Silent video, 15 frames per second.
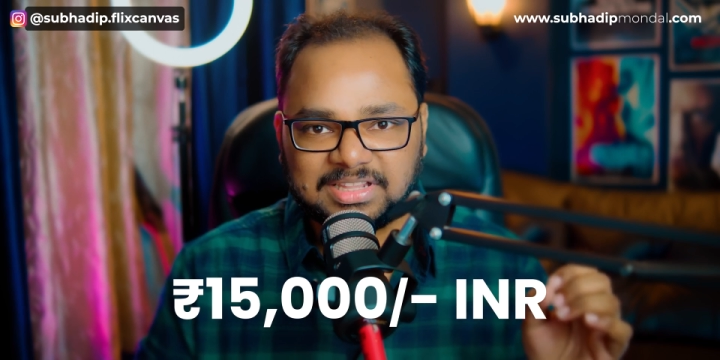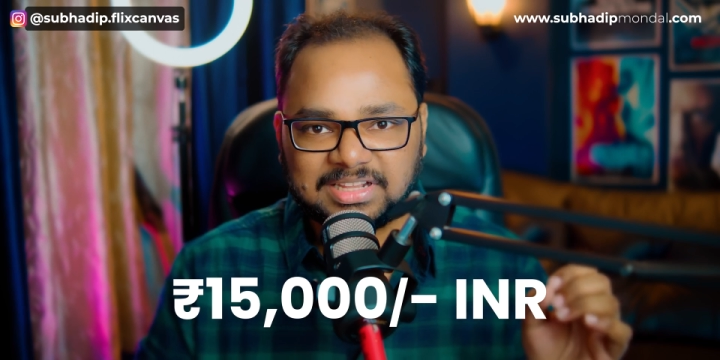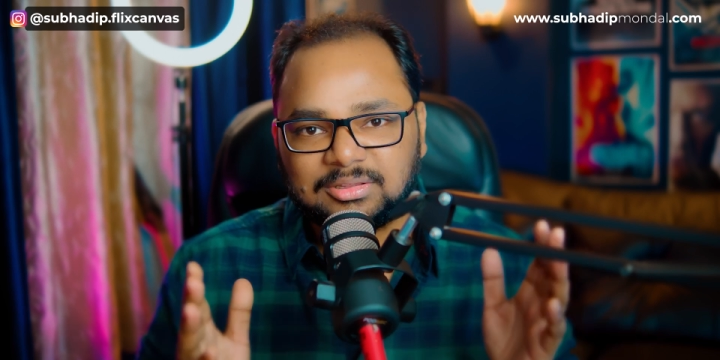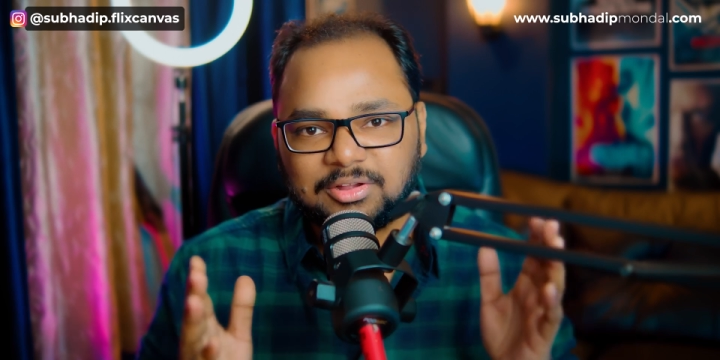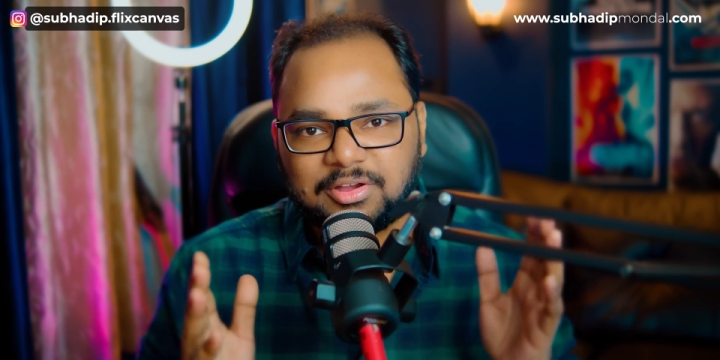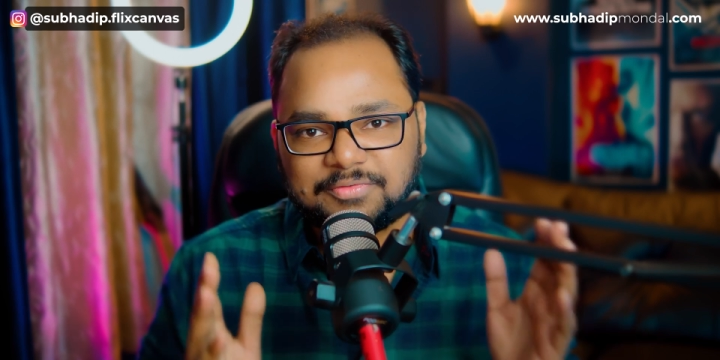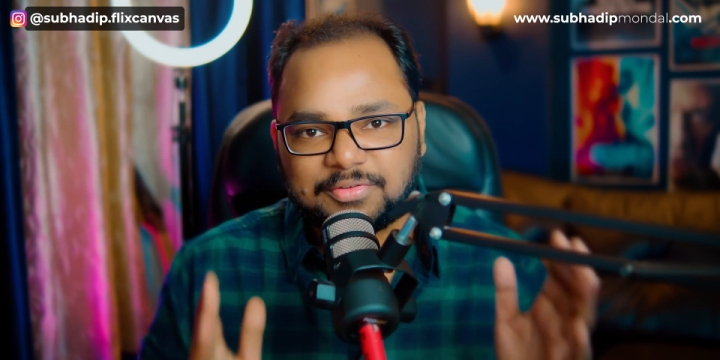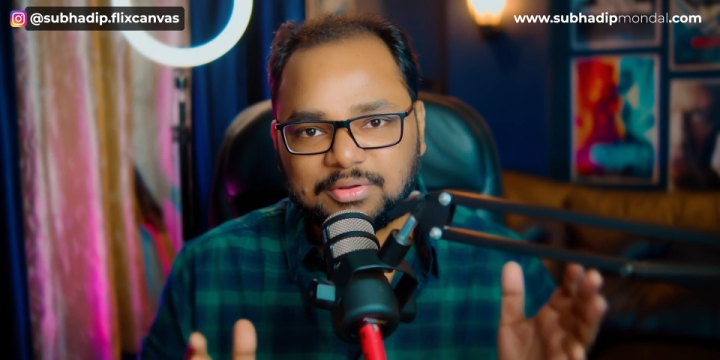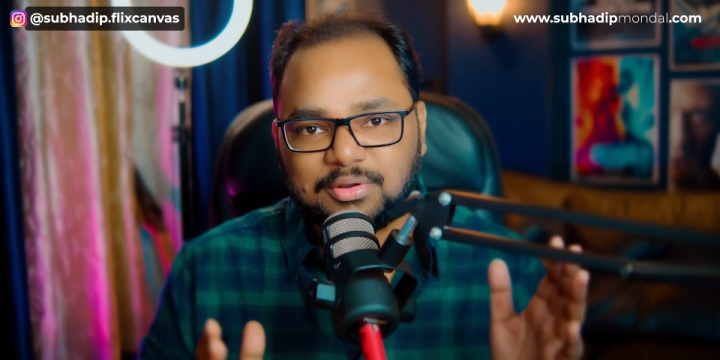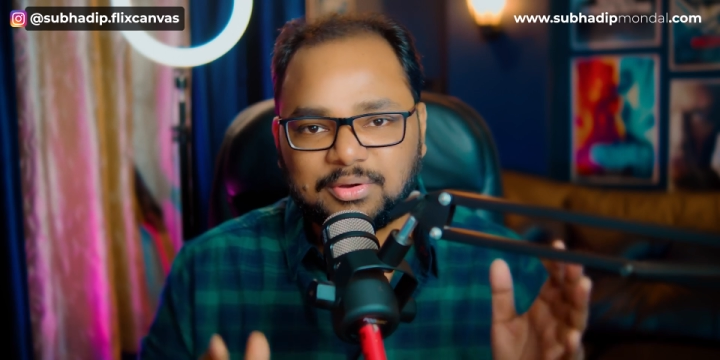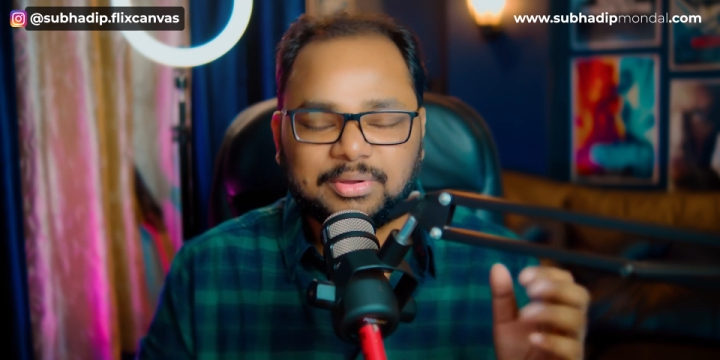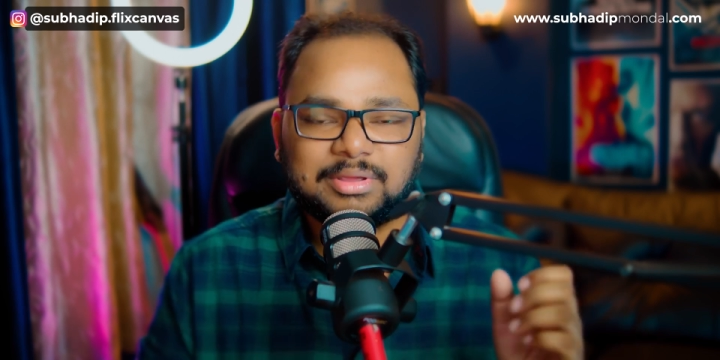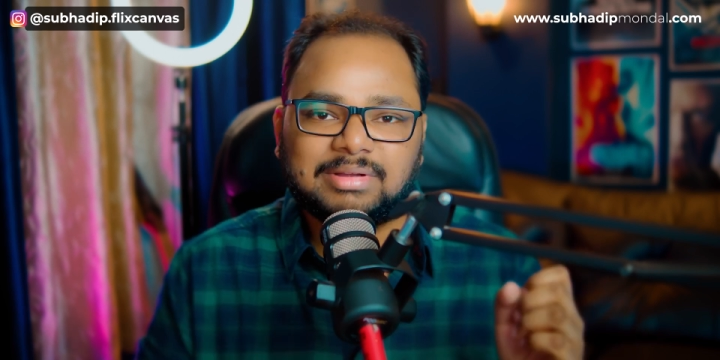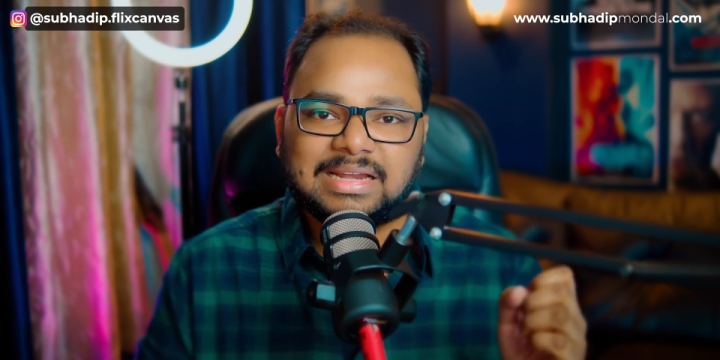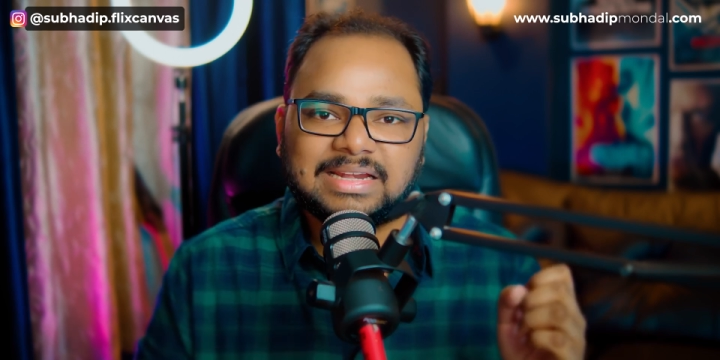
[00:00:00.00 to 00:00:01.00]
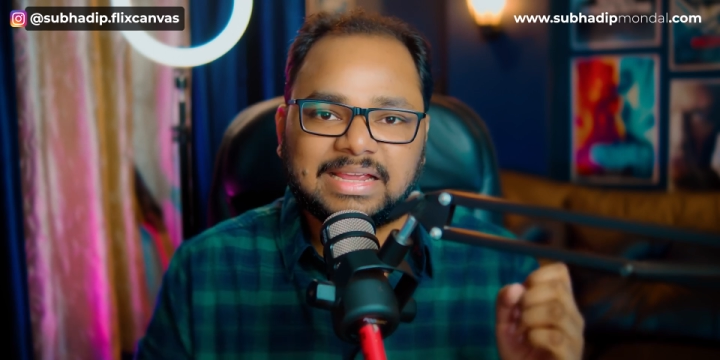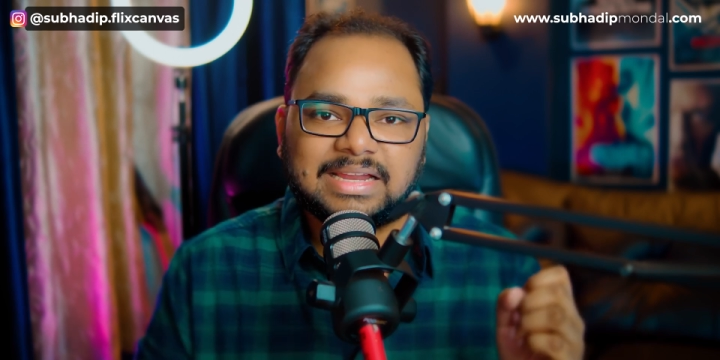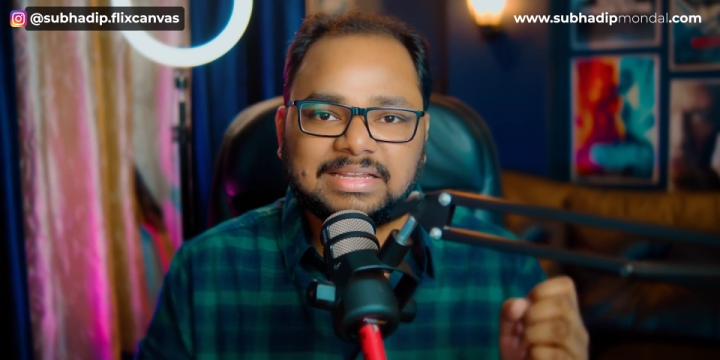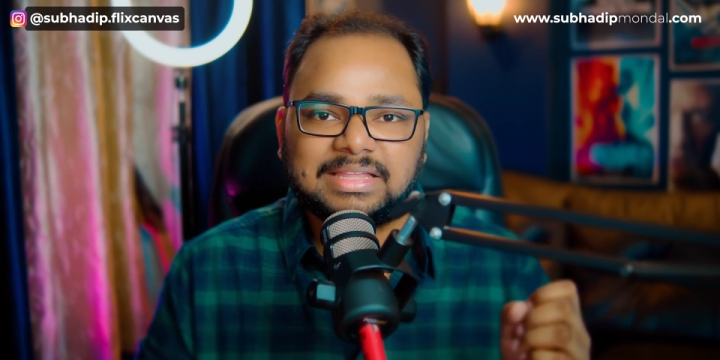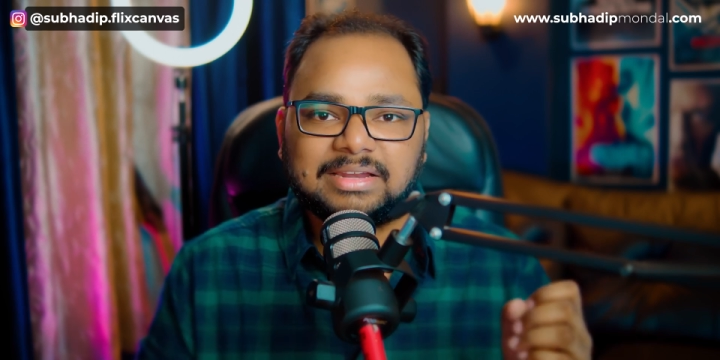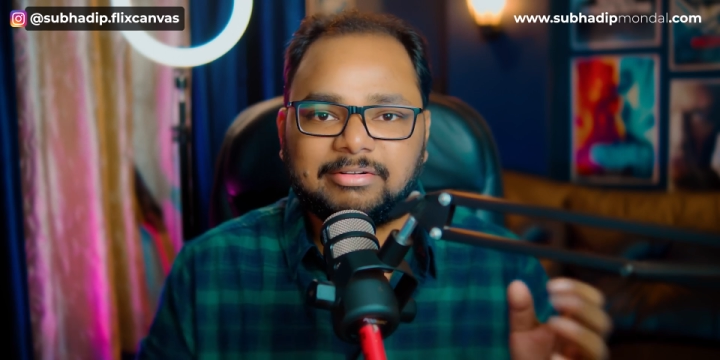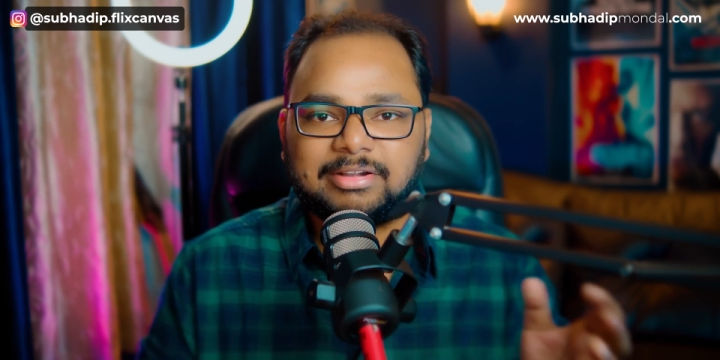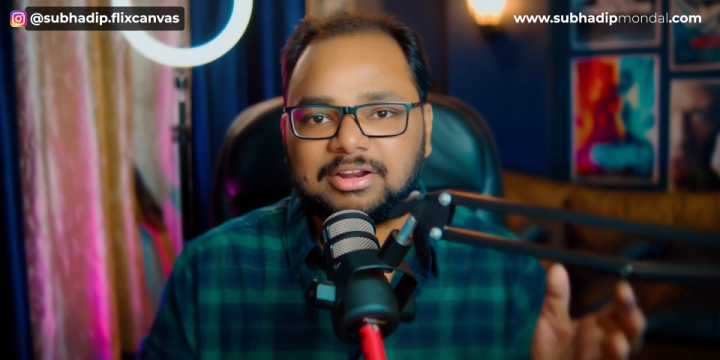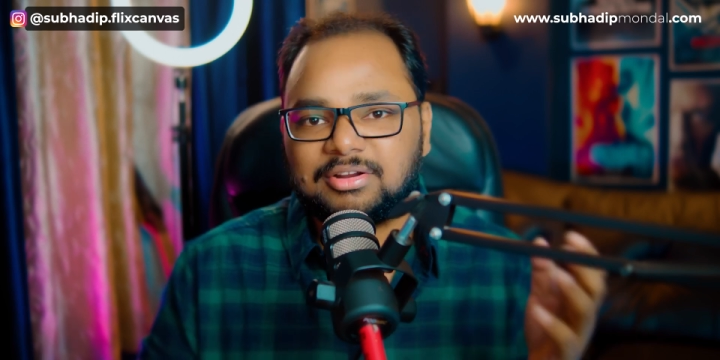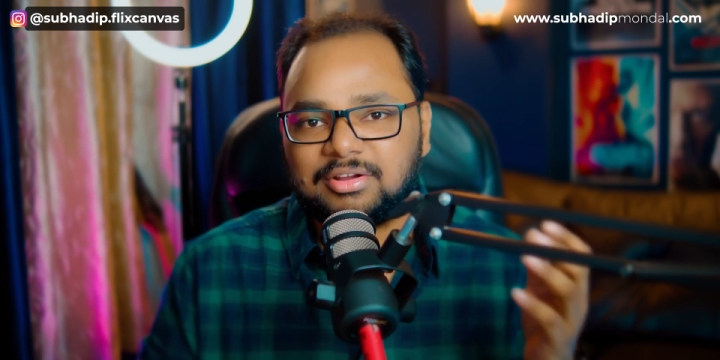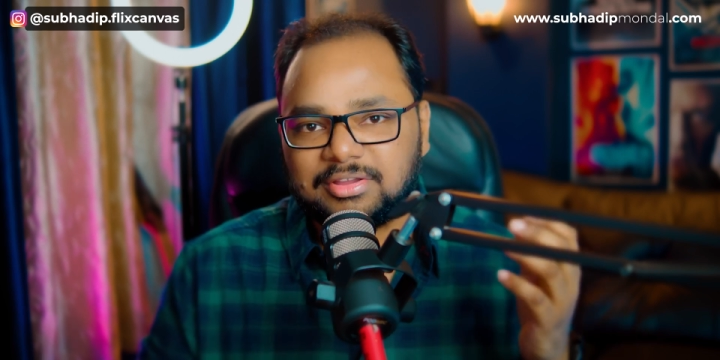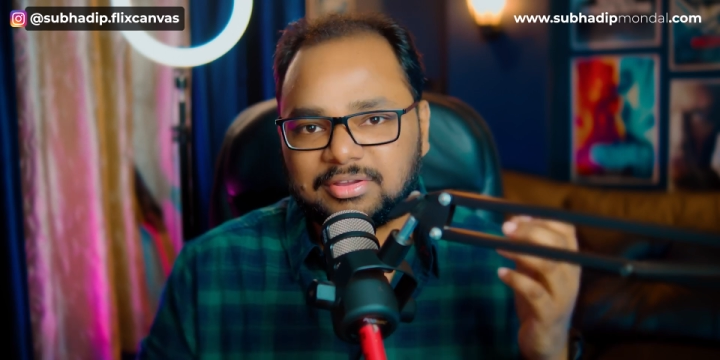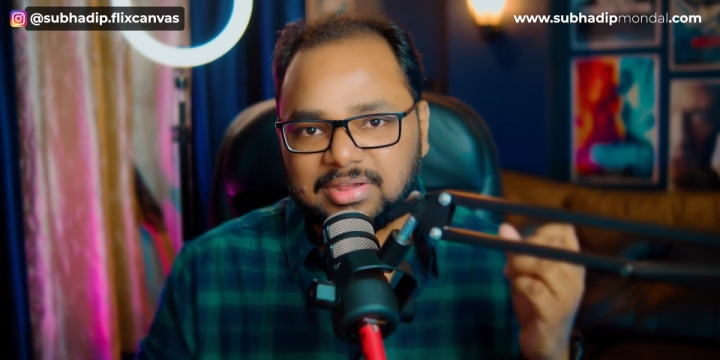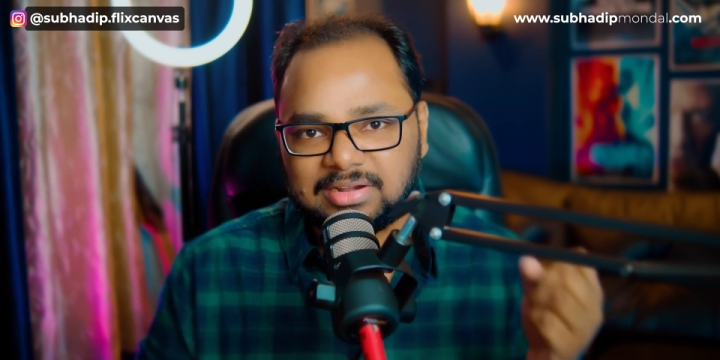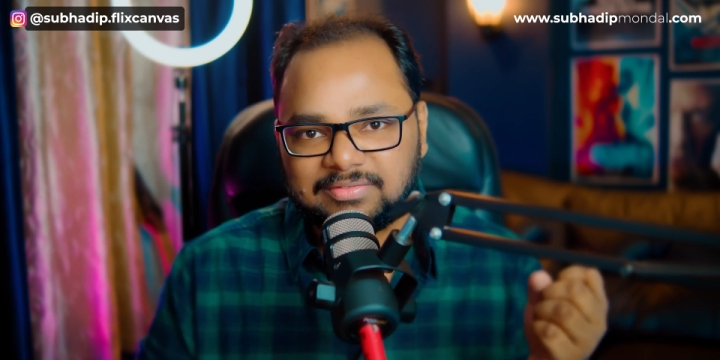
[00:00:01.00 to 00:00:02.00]
So if you know you can get the return
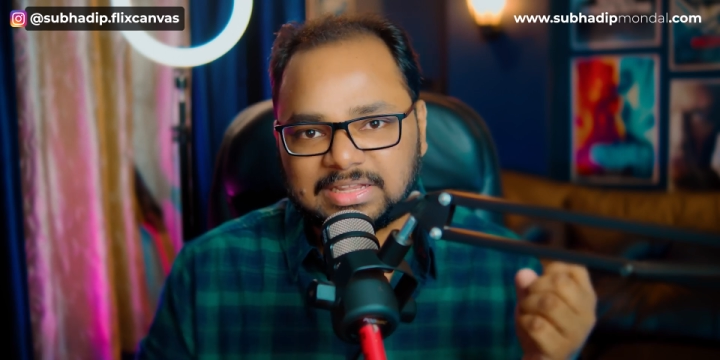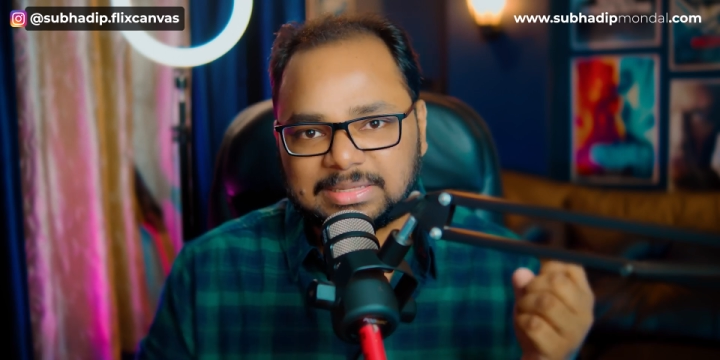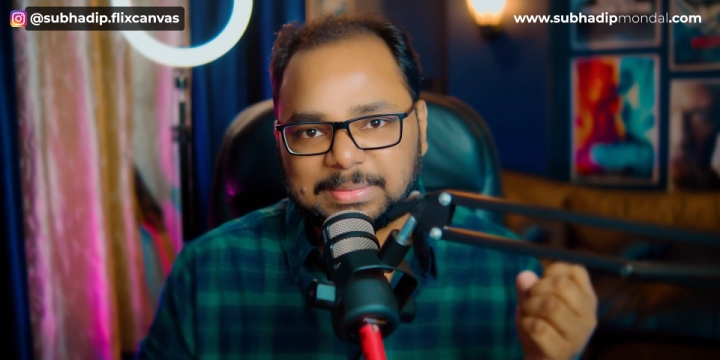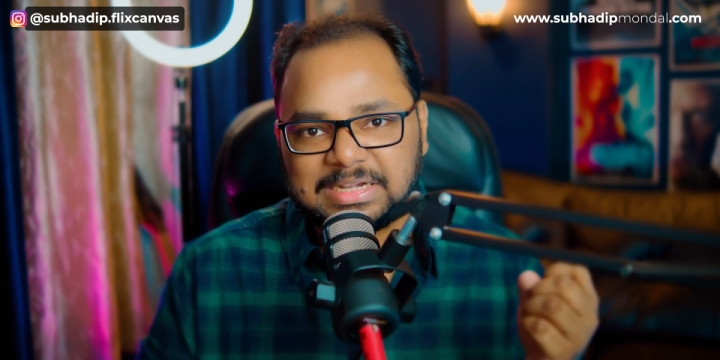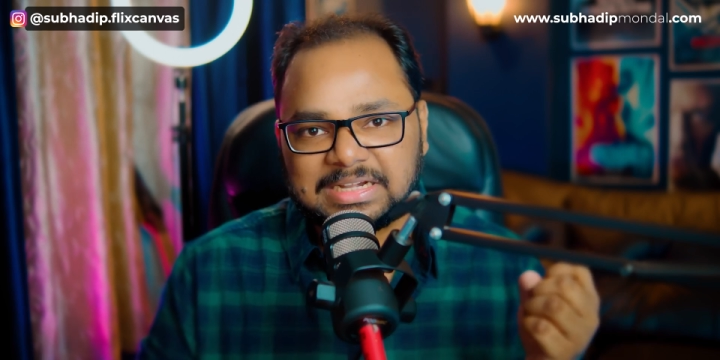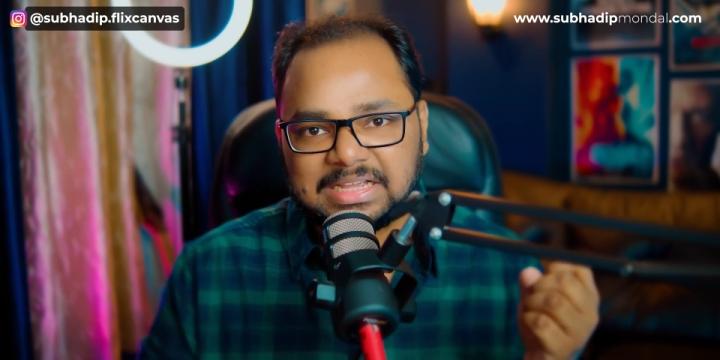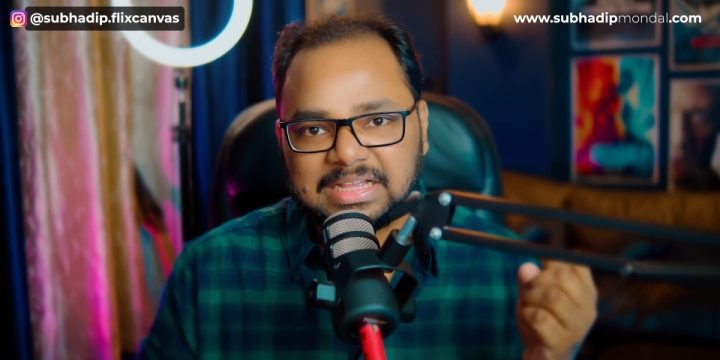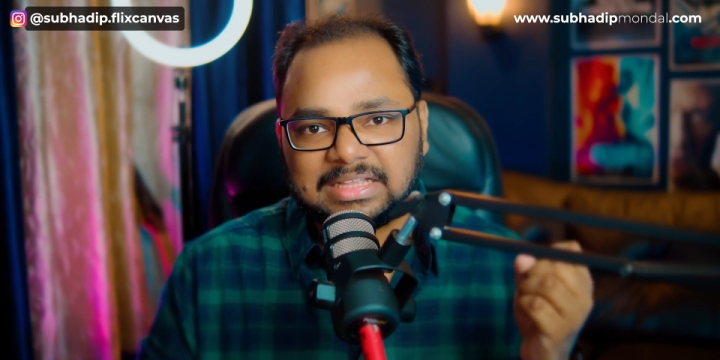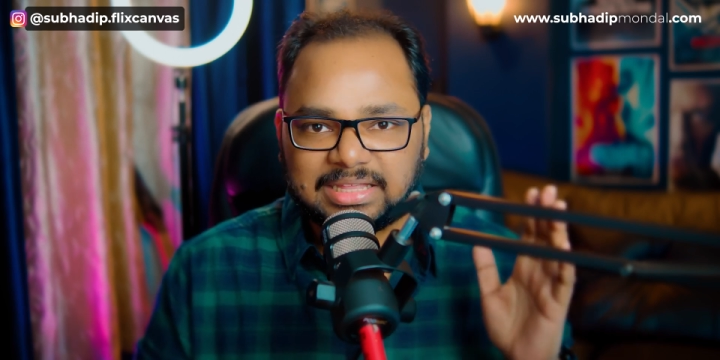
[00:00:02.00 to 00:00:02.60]
on your investment,